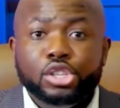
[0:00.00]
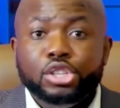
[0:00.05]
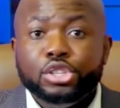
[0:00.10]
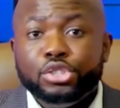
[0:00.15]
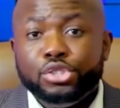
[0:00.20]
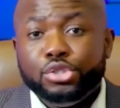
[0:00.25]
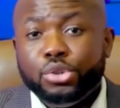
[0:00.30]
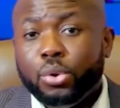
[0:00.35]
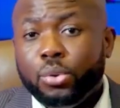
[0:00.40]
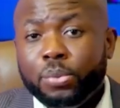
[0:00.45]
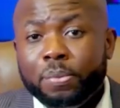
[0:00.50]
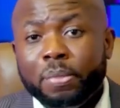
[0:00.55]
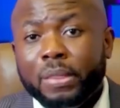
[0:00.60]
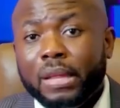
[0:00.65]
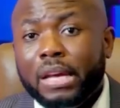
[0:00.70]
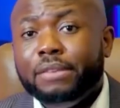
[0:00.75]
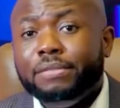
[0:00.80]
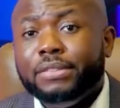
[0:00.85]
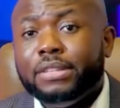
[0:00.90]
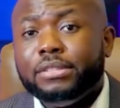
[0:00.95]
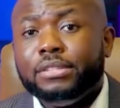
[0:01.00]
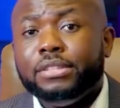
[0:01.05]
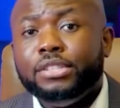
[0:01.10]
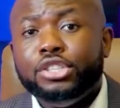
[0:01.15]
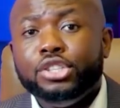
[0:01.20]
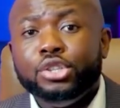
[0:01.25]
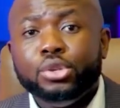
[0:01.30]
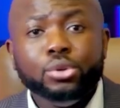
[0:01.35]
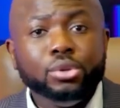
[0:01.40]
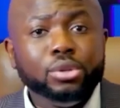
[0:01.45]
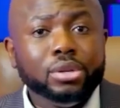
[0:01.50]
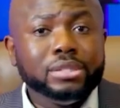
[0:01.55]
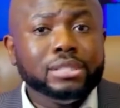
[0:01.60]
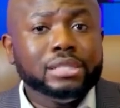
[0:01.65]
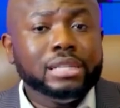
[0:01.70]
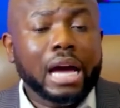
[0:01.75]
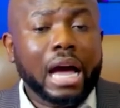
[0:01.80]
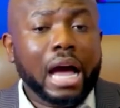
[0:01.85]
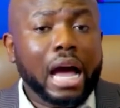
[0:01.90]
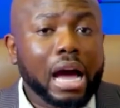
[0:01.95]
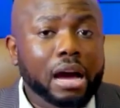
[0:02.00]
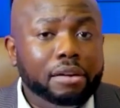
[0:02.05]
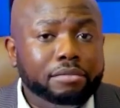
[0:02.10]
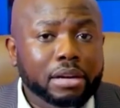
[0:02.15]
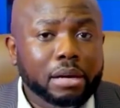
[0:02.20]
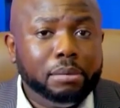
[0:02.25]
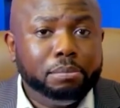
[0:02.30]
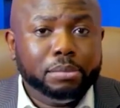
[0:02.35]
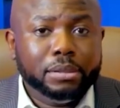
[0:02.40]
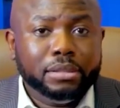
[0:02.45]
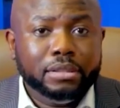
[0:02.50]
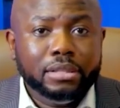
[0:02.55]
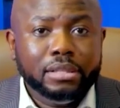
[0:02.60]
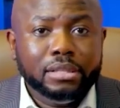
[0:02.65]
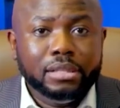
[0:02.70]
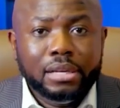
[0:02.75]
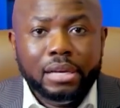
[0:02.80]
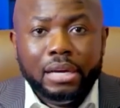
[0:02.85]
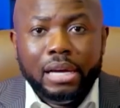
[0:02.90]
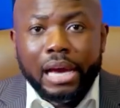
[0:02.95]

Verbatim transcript: So if the CTO doesn't have empathy